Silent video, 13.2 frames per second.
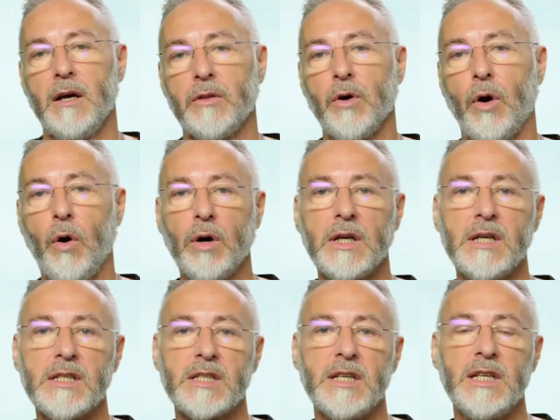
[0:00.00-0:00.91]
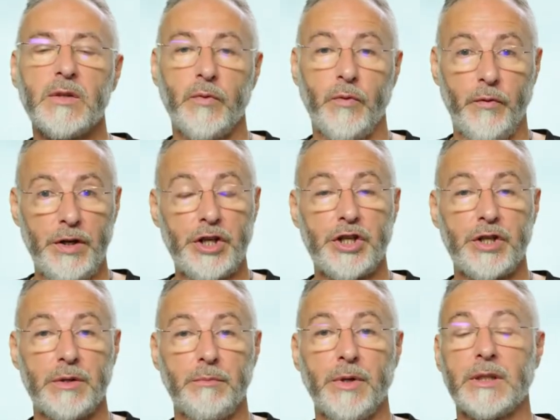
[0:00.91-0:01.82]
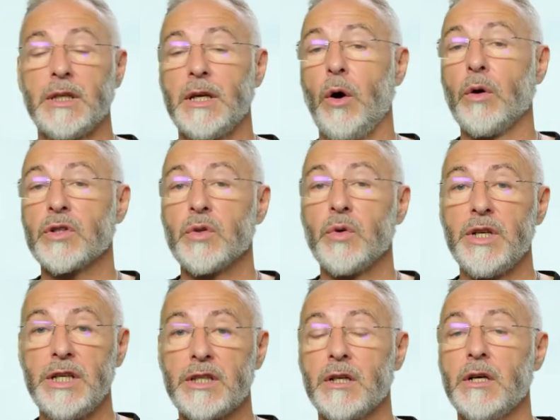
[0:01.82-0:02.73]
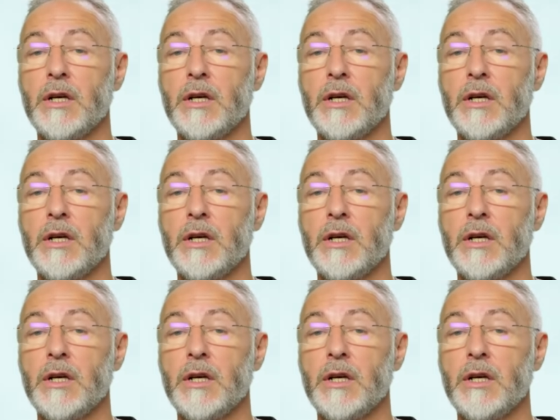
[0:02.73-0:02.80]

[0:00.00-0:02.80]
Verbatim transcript: The orcas eat fish, but they also eat